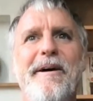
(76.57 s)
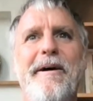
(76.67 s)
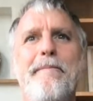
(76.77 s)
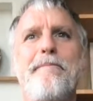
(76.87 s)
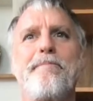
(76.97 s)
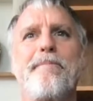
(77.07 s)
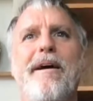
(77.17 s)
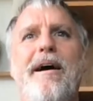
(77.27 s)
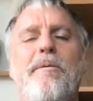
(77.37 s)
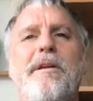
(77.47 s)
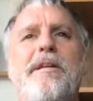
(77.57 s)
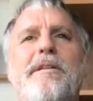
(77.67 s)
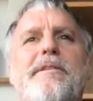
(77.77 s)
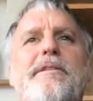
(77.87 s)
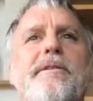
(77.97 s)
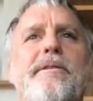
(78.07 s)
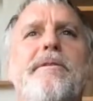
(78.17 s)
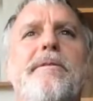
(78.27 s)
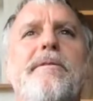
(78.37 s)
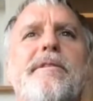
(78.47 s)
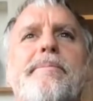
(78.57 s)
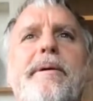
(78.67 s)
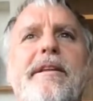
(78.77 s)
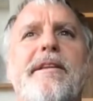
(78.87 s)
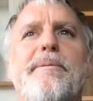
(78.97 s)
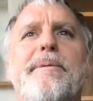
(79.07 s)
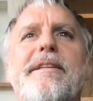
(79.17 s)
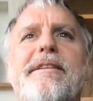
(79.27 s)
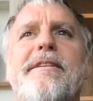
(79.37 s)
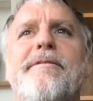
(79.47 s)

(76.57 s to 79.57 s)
I wanted to spend a little bit